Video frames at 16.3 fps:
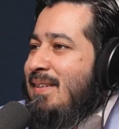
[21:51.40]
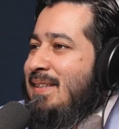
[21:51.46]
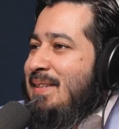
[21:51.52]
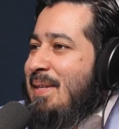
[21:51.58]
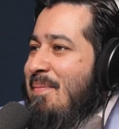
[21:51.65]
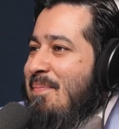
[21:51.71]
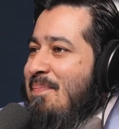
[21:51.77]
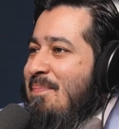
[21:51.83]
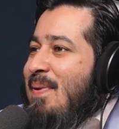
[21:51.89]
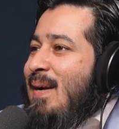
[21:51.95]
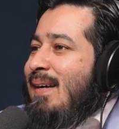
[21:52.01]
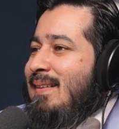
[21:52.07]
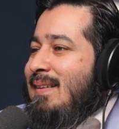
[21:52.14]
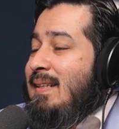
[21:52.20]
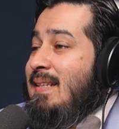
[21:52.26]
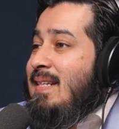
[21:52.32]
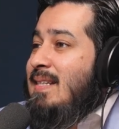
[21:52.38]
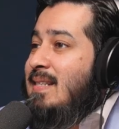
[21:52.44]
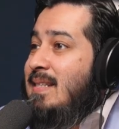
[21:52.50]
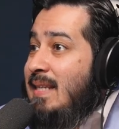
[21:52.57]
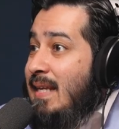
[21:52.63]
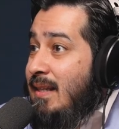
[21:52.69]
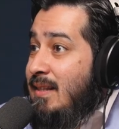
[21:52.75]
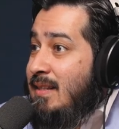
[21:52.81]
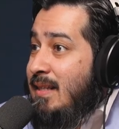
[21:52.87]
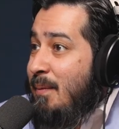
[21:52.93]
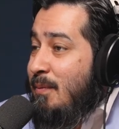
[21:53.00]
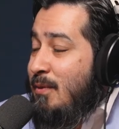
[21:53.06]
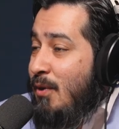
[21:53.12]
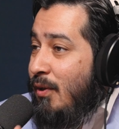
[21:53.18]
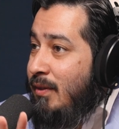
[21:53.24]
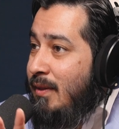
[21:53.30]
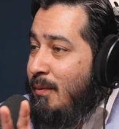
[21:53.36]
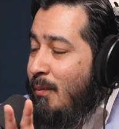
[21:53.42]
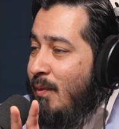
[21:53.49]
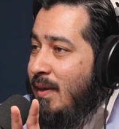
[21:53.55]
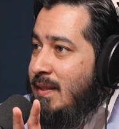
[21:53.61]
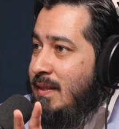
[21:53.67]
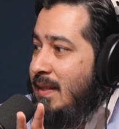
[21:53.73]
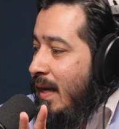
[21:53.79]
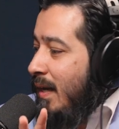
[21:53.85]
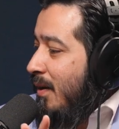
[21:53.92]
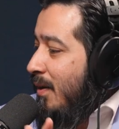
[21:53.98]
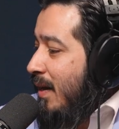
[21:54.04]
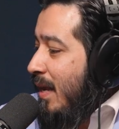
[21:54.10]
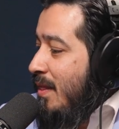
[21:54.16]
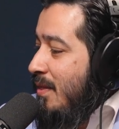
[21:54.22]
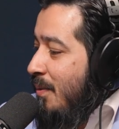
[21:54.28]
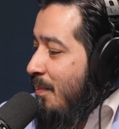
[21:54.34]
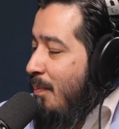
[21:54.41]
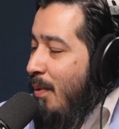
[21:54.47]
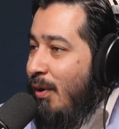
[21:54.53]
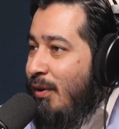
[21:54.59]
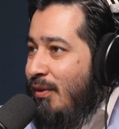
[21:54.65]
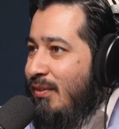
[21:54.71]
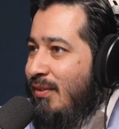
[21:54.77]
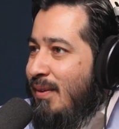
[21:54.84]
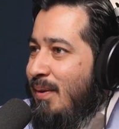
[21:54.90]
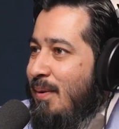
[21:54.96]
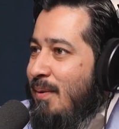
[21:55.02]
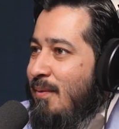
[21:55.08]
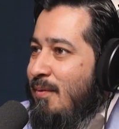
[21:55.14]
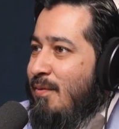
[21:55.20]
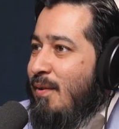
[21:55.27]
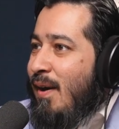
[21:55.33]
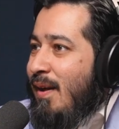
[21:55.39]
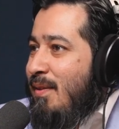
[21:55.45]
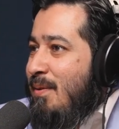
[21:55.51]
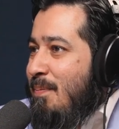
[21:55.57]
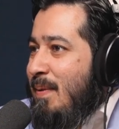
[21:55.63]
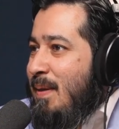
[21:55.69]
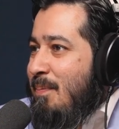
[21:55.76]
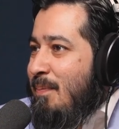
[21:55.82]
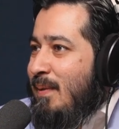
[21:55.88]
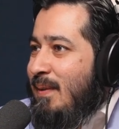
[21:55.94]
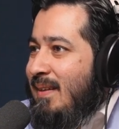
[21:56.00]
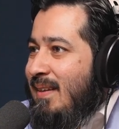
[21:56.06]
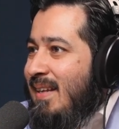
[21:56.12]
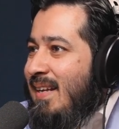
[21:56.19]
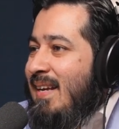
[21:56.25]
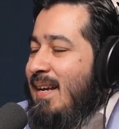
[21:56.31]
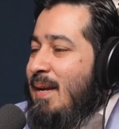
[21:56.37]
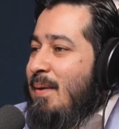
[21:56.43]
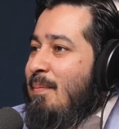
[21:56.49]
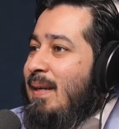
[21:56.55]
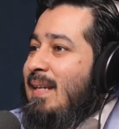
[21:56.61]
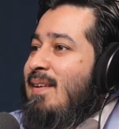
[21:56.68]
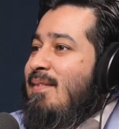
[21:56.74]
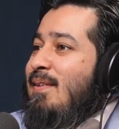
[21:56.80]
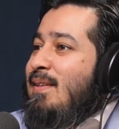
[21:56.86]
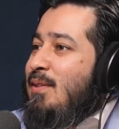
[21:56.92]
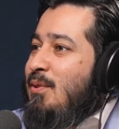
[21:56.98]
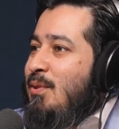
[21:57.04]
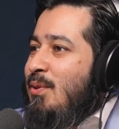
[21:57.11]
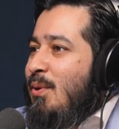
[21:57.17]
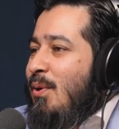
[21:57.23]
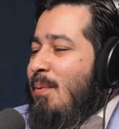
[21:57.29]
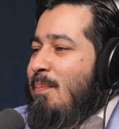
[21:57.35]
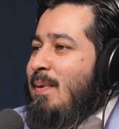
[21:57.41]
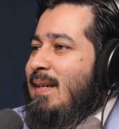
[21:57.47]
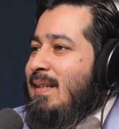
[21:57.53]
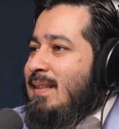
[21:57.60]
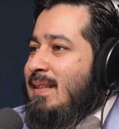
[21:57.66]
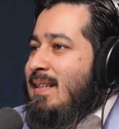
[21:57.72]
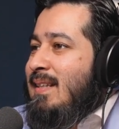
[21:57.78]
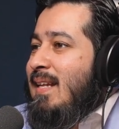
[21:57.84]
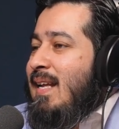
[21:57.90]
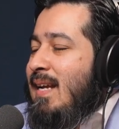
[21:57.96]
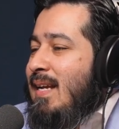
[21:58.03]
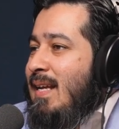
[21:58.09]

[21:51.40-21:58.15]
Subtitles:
us some personal sales tips, not the ones that are in the books for other people, but give us your personal